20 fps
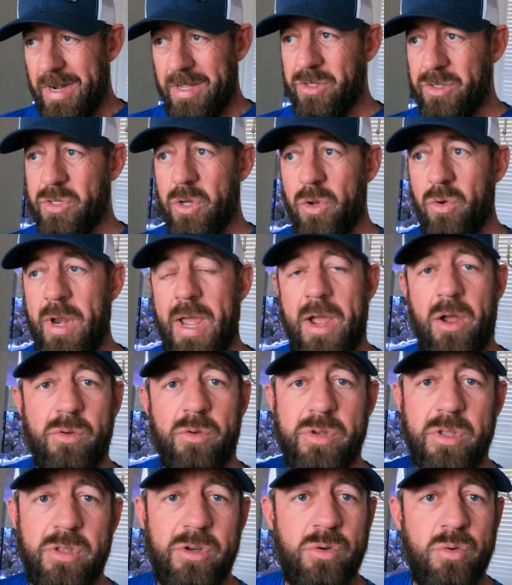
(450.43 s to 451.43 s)
And so now
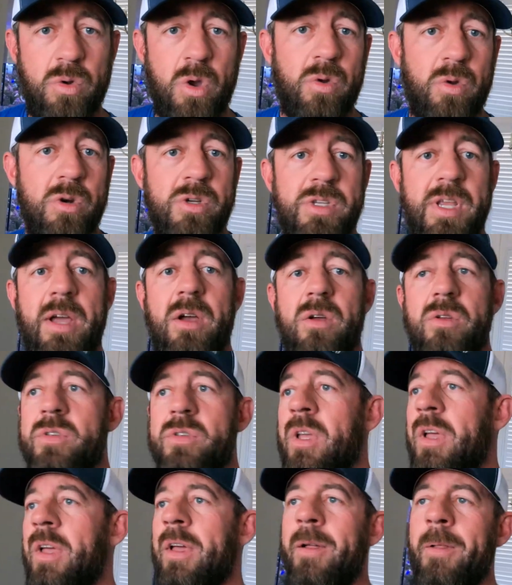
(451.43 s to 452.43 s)
to the new owner's
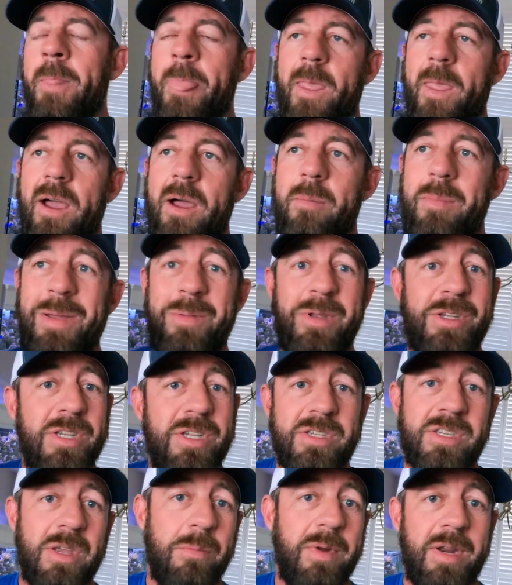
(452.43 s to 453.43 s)
house, maybe
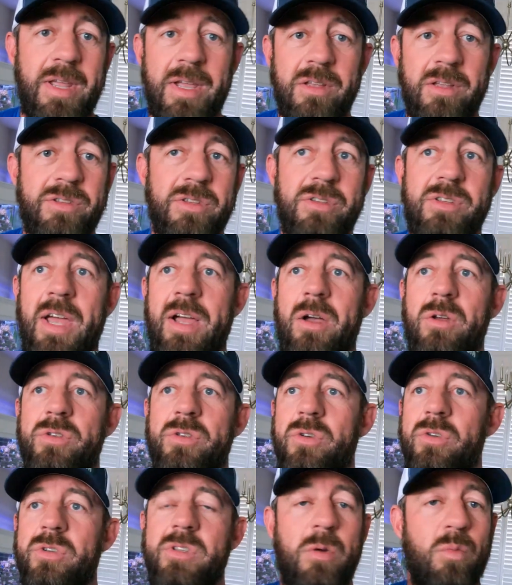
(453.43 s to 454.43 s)
to somebody else's house
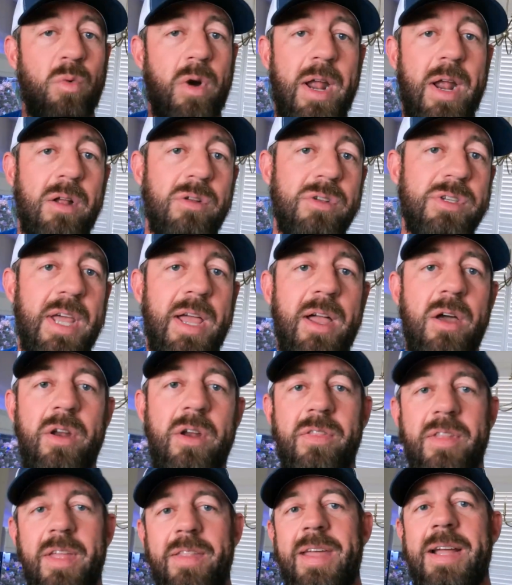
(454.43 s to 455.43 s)
or somewhere out in town,
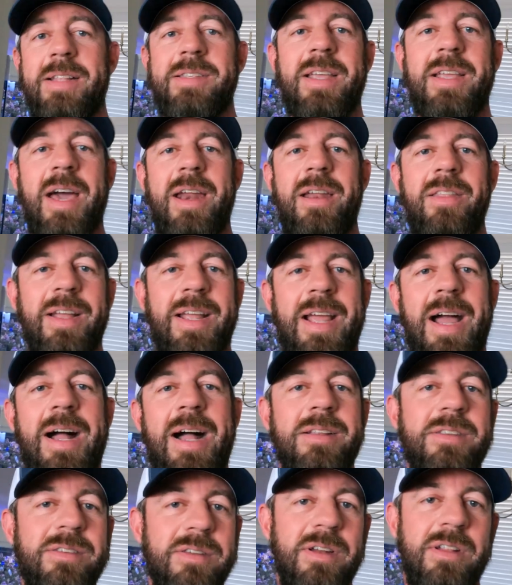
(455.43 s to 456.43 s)
and that's kind of the
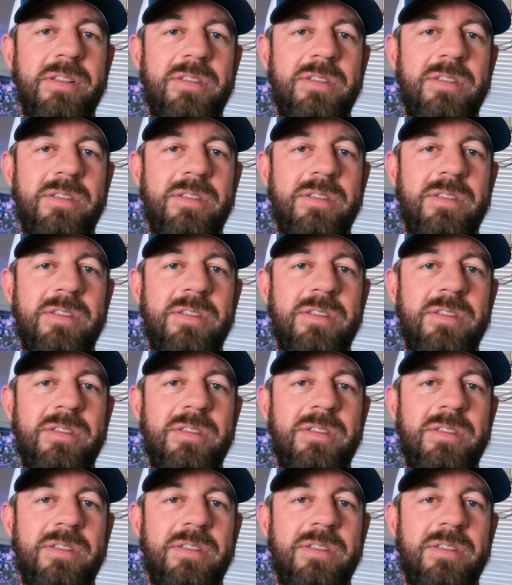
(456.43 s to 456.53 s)
constant.